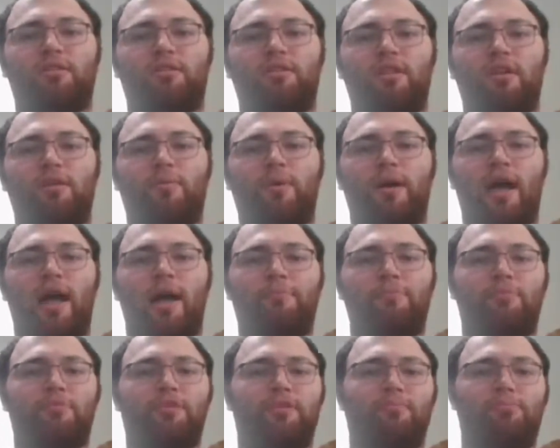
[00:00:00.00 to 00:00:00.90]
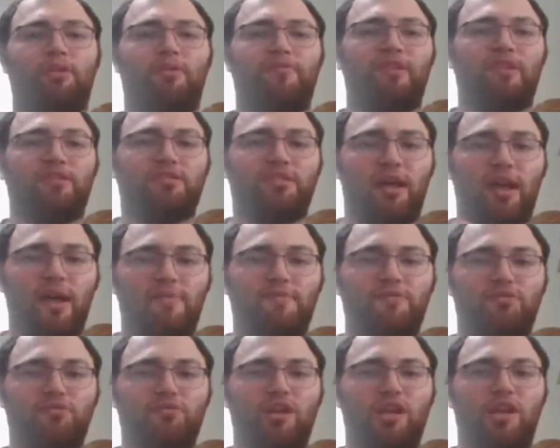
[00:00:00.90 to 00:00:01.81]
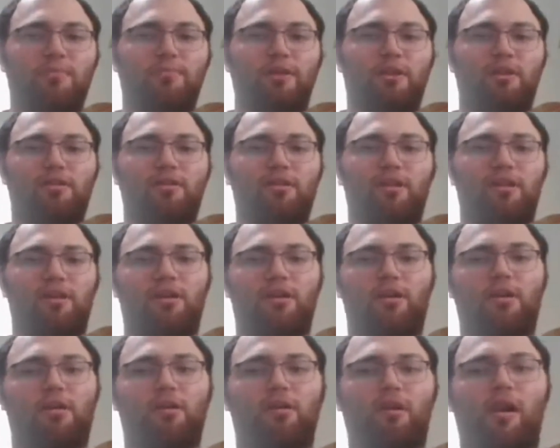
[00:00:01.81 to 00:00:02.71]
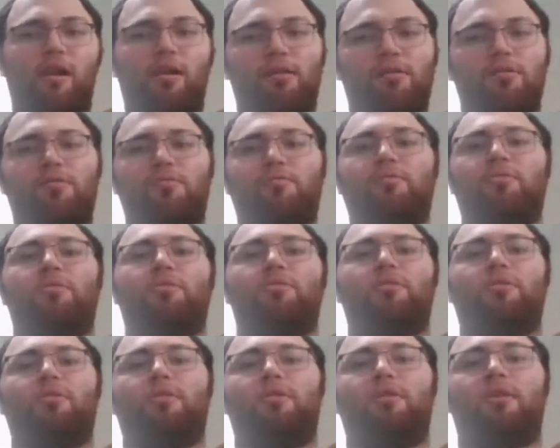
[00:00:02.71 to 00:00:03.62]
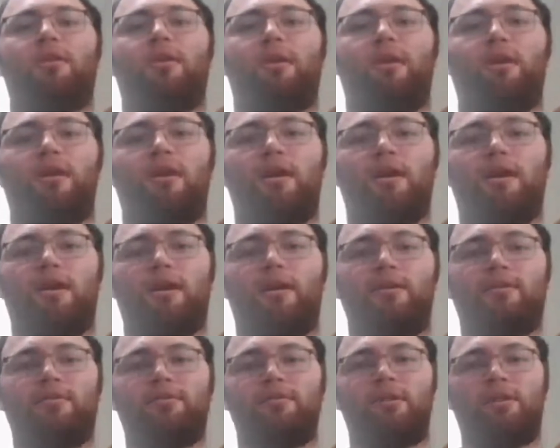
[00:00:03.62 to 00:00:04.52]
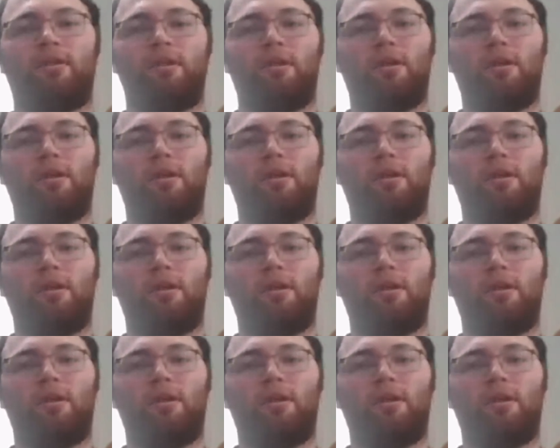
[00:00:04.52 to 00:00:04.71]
what happened with the previous live stream and all, and